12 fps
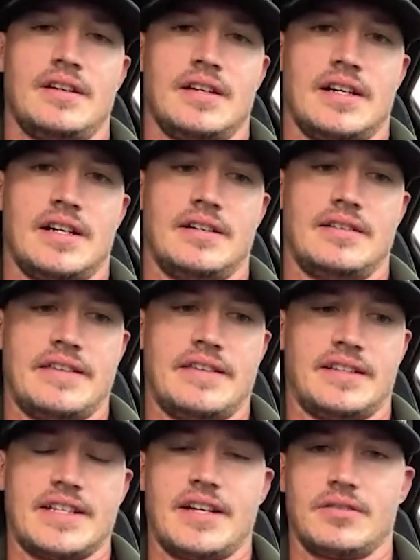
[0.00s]
uh, I
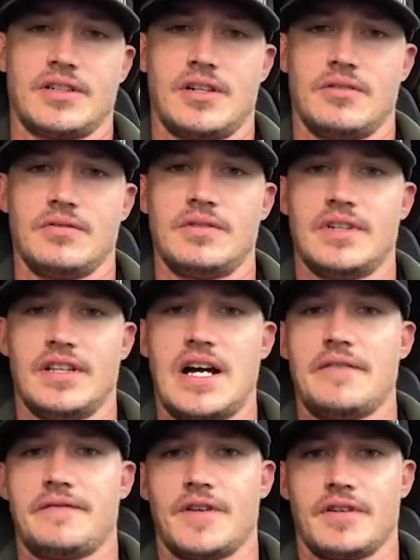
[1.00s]
think that'll go a
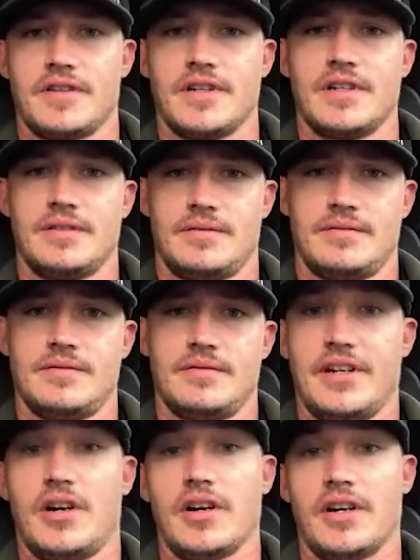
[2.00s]
lot further
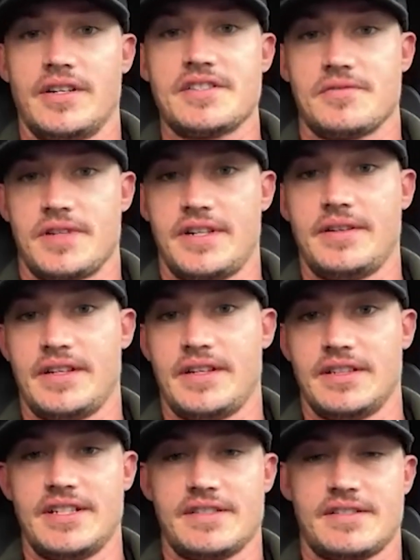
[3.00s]
in our industry,
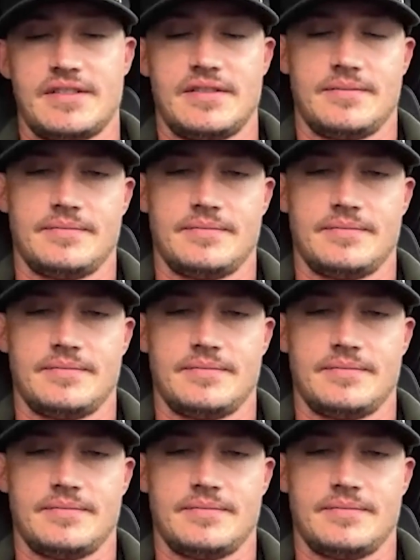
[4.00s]
at least.